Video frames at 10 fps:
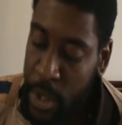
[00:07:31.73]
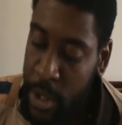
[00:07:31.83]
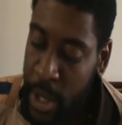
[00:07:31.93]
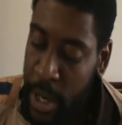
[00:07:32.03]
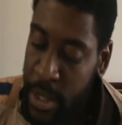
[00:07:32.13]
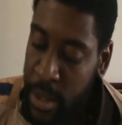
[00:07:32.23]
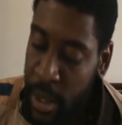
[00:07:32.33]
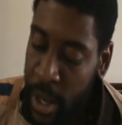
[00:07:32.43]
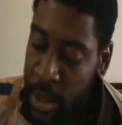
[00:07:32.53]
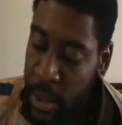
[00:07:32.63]
Judge
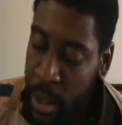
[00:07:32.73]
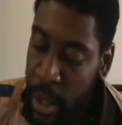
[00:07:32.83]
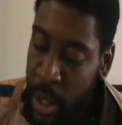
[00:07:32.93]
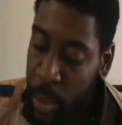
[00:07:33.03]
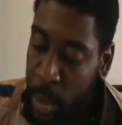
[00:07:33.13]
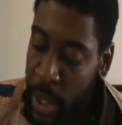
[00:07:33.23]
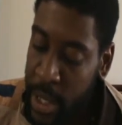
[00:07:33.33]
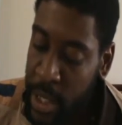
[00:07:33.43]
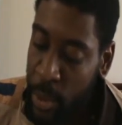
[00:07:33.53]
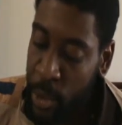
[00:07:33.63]
none
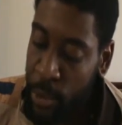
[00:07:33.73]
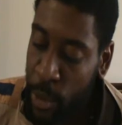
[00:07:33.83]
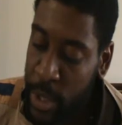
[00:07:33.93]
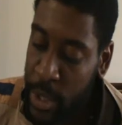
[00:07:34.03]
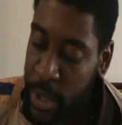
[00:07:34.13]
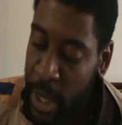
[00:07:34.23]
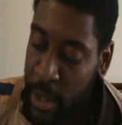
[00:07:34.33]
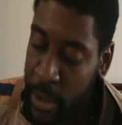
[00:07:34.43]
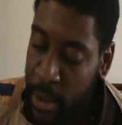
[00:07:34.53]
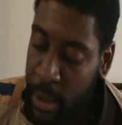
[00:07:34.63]
blessed before his
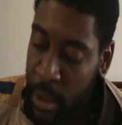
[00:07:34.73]
death,